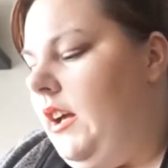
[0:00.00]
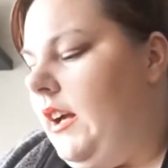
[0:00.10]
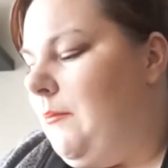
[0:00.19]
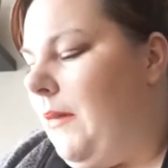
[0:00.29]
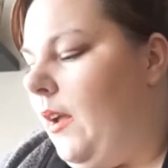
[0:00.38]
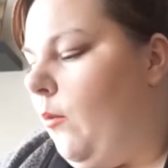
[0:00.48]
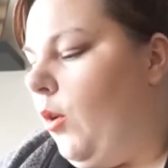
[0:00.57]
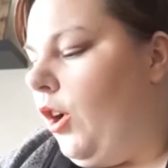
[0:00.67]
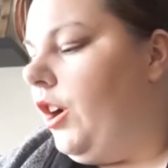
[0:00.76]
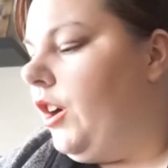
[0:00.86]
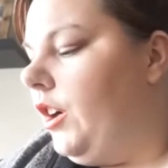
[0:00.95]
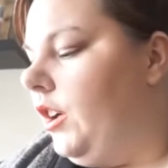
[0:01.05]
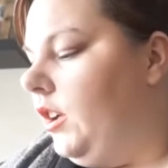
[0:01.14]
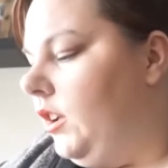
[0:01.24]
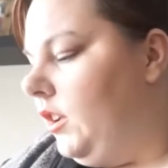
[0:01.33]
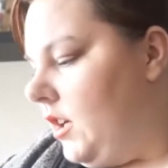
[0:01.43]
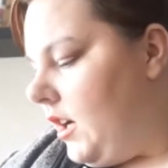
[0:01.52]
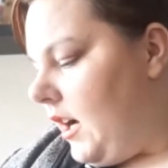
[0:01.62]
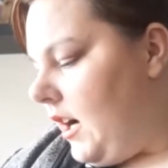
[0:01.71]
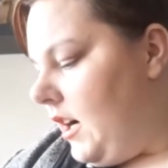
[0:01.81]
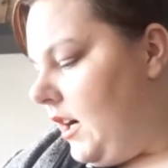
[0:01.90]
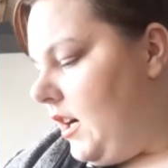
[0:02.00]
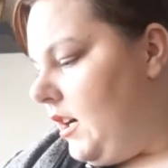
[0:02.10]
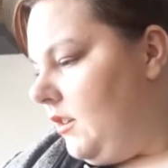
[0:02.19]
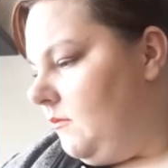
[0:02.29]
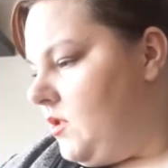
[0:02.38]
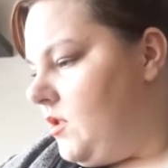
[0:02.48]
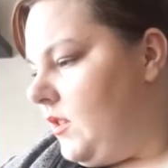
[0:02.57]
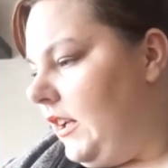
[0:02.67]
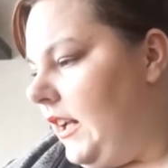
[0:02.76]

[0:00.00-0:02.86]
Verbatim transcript: it might work. So the